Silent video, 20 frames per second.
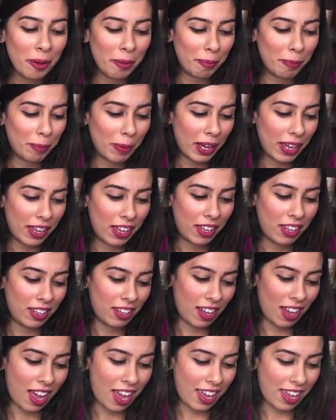
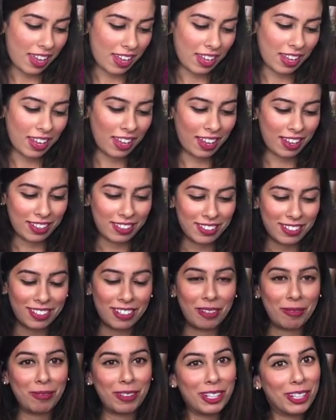But I
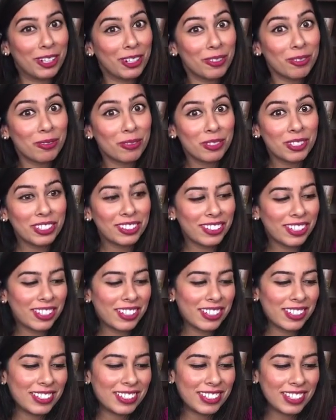ended up getting a really
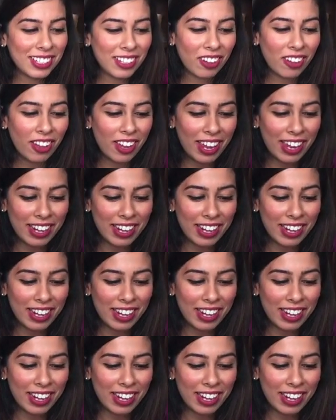good deal,